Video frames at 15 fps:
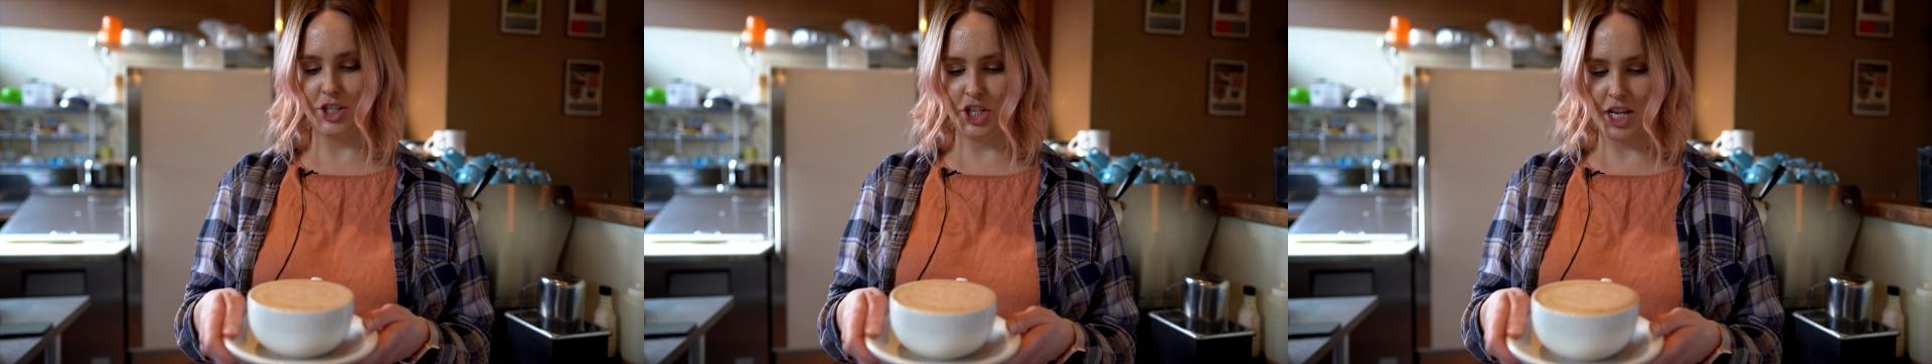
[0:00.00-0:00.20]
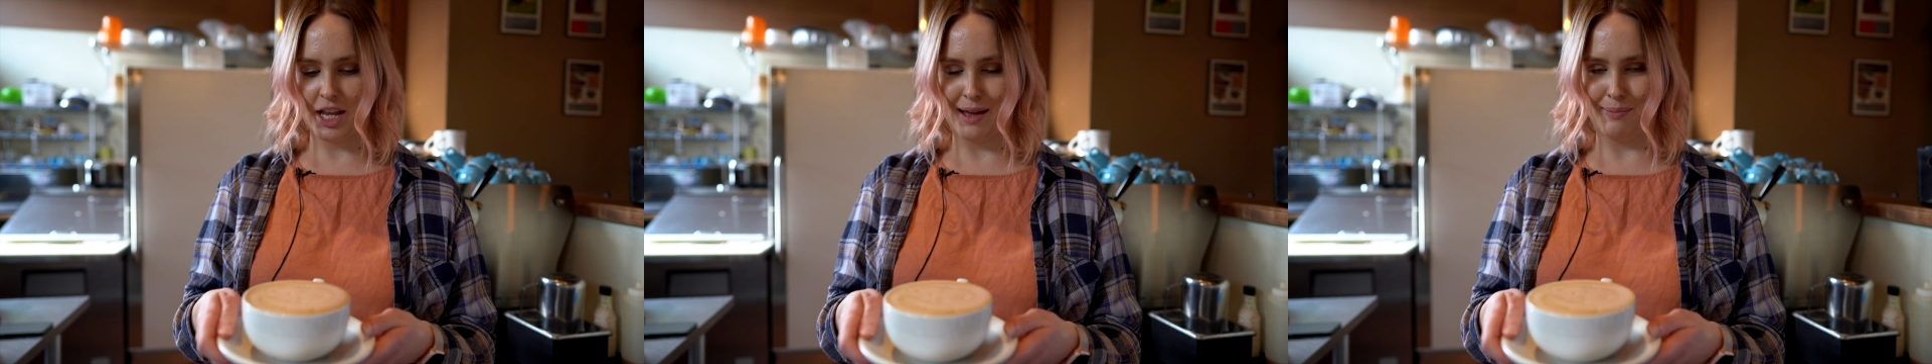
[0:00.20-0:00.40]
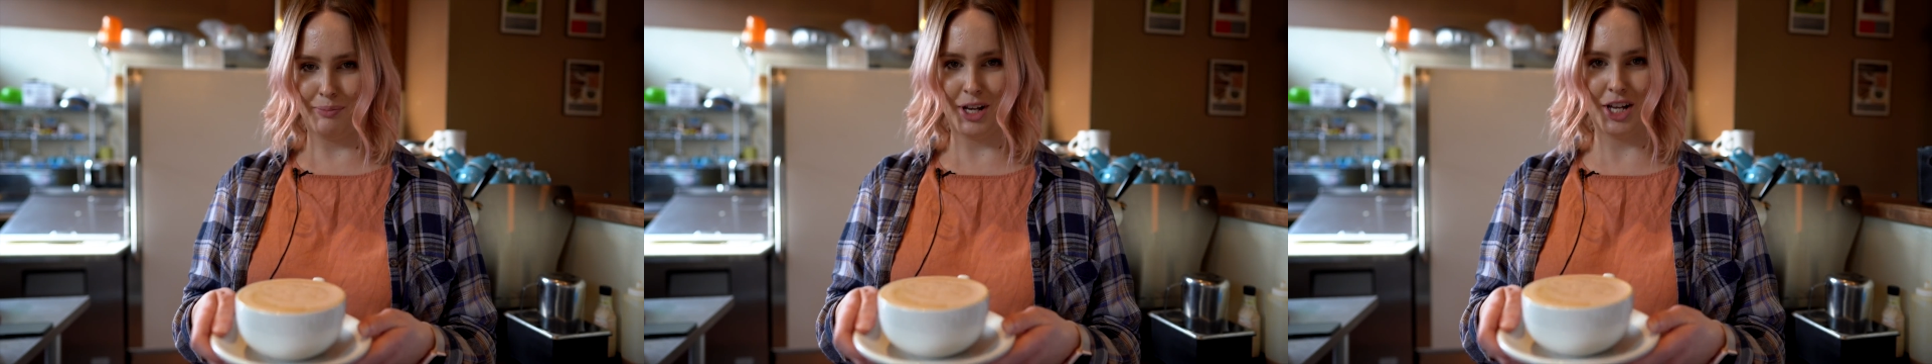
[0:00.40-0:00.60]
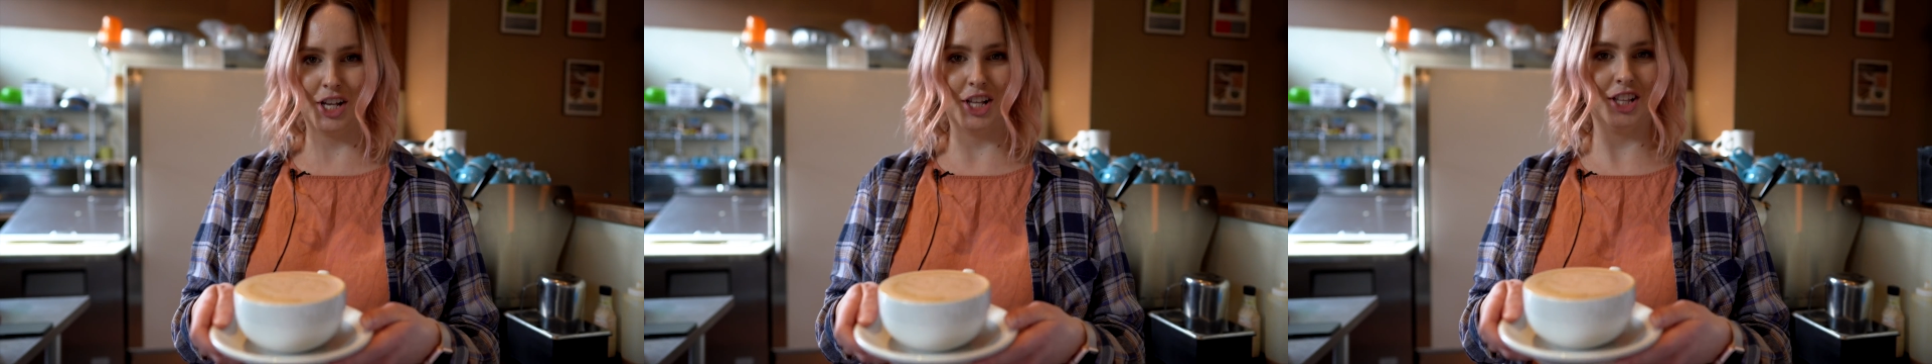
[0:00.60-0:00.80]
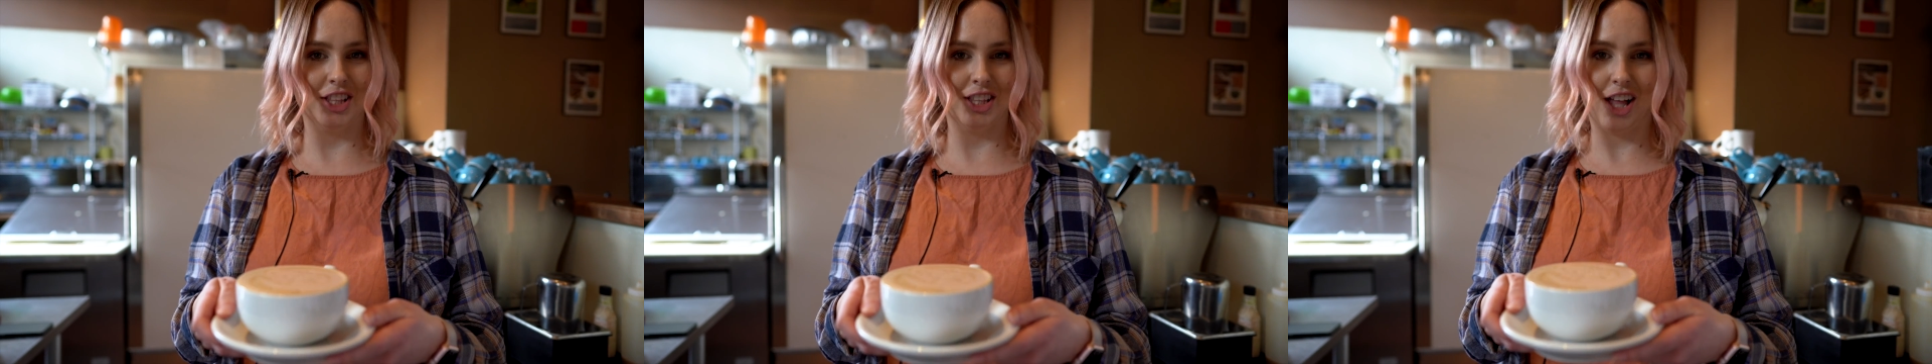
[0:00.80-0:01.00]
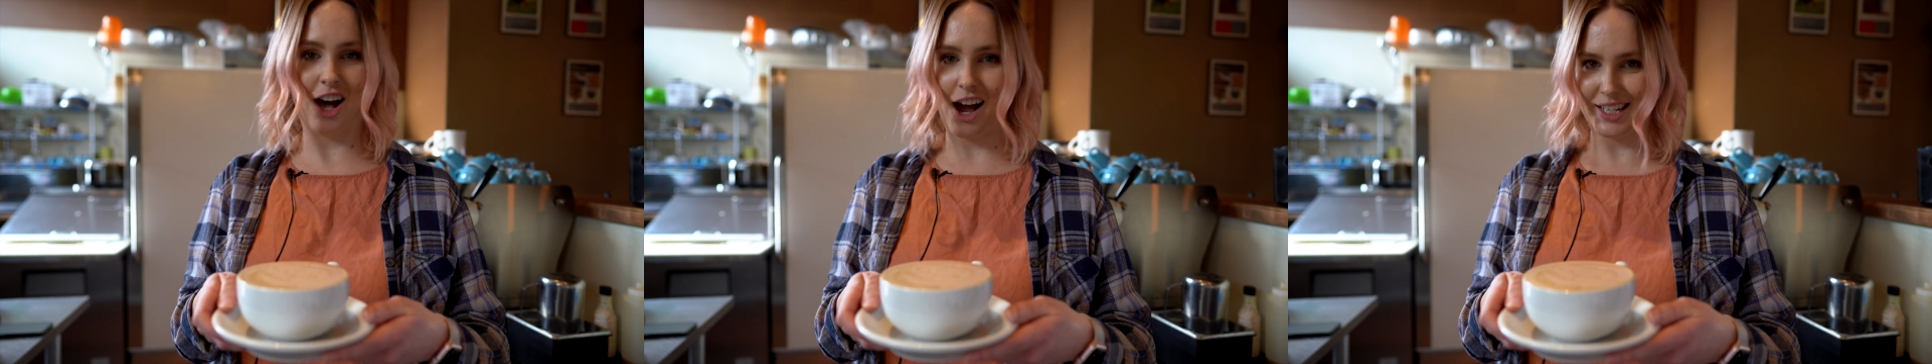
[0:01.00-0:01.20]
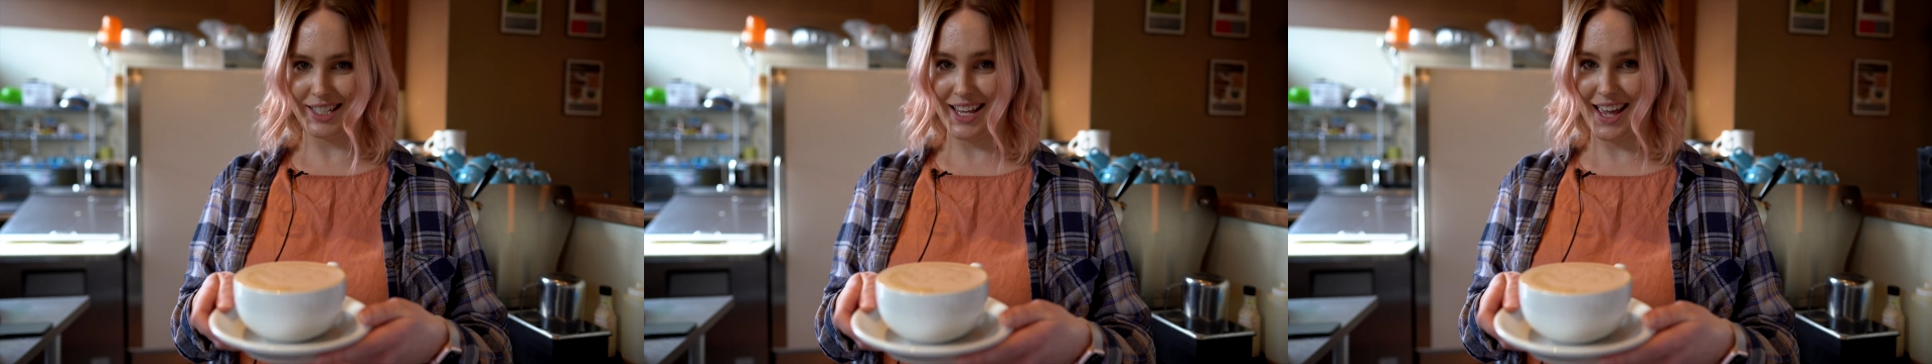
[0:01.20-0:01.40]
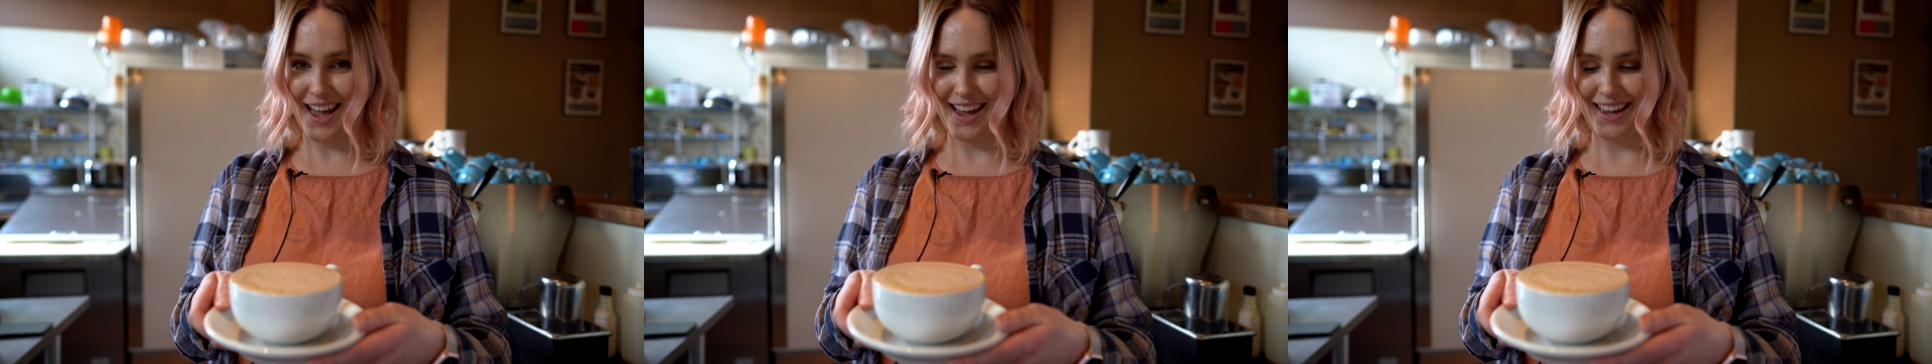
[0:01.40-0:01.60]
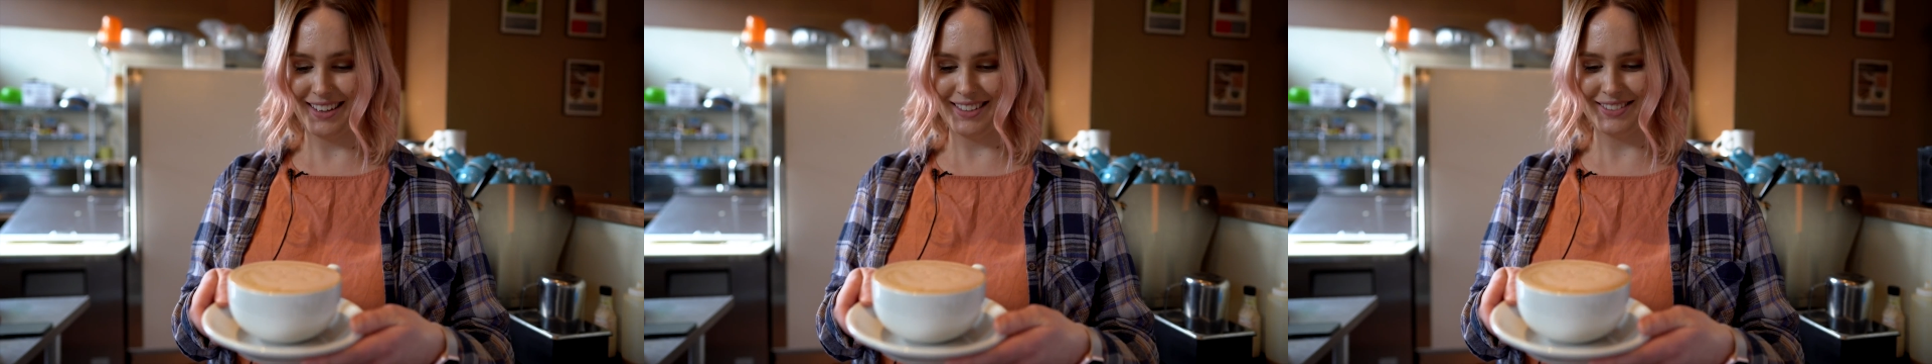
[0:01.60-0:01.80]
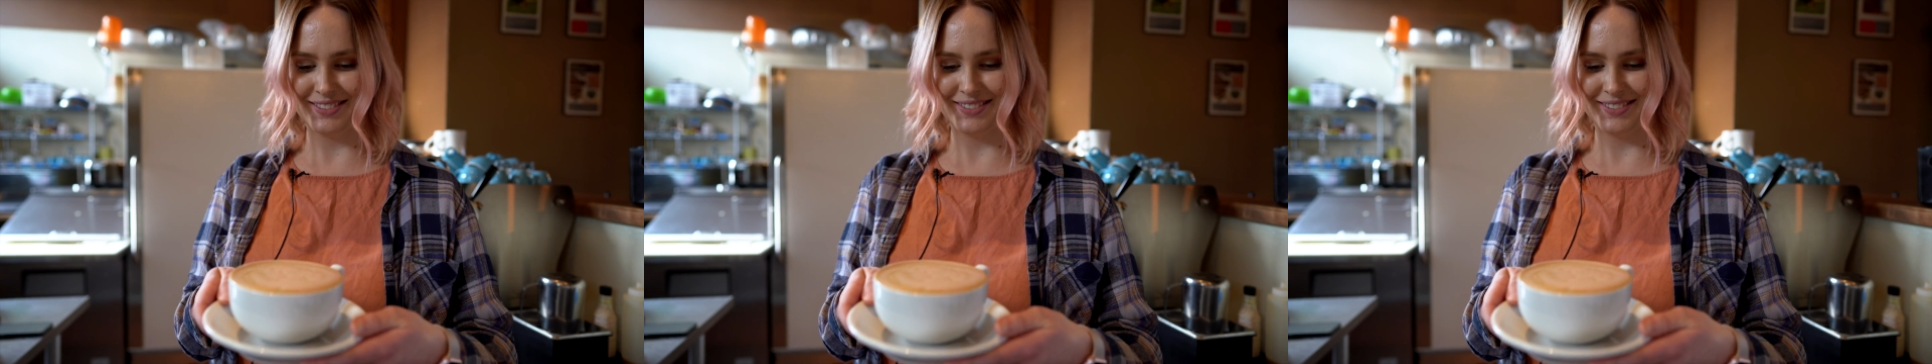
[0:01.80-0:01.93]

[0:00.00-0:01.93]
chip latte.